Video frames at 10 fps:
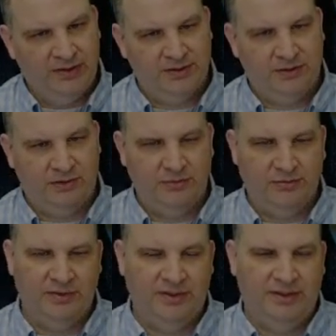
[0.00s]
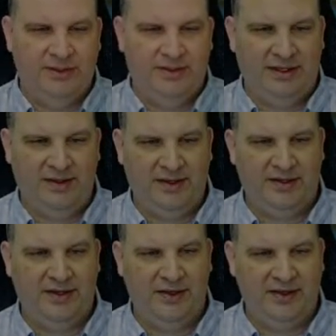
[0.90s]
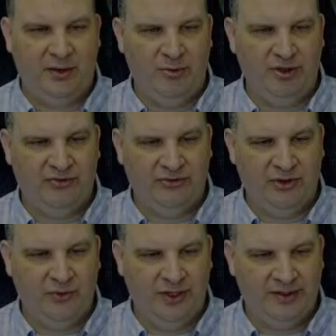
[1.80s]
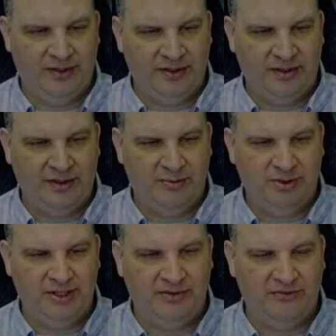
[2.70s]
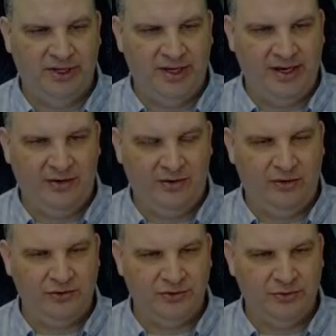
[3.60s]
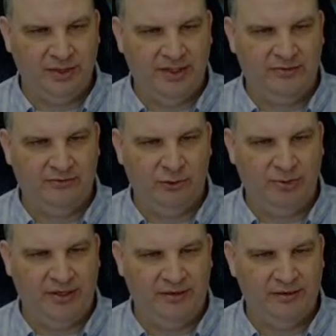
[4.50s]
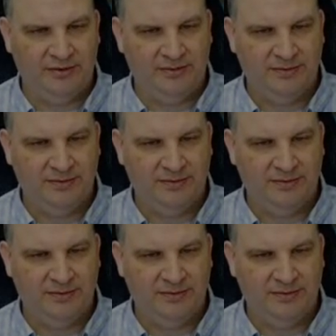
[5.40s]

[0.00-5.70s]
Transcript: So I think I think that would be a fun way to complete the feat and also get full banners.